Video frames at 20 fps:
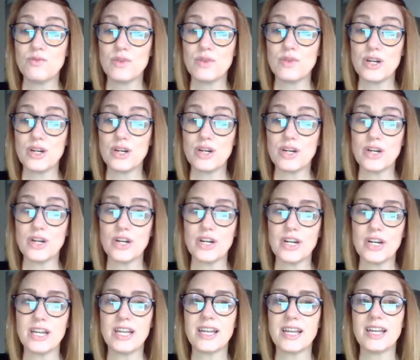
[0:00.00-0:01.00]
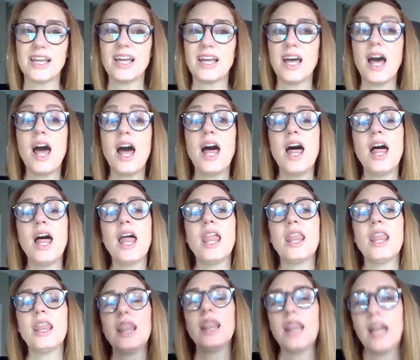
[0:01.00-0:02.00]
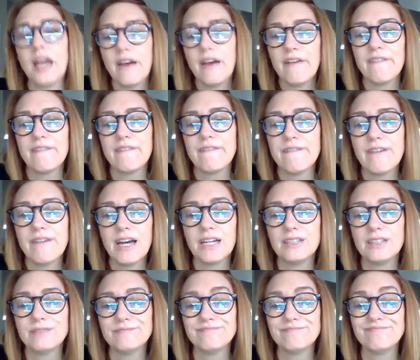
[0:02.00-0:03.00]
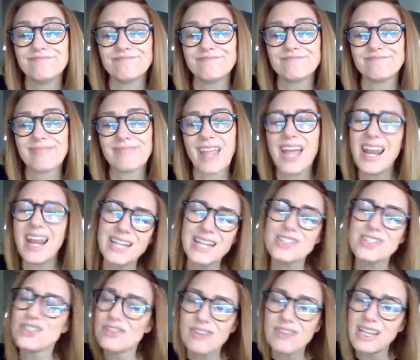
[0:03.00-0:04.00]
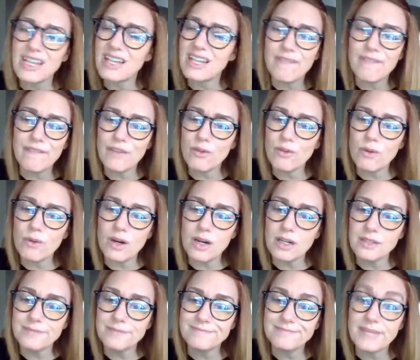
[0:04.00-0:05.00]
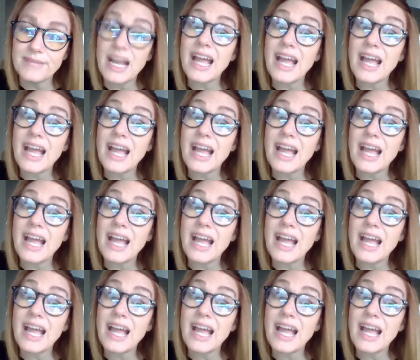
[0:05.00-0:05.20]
word love. And I do. I love you all.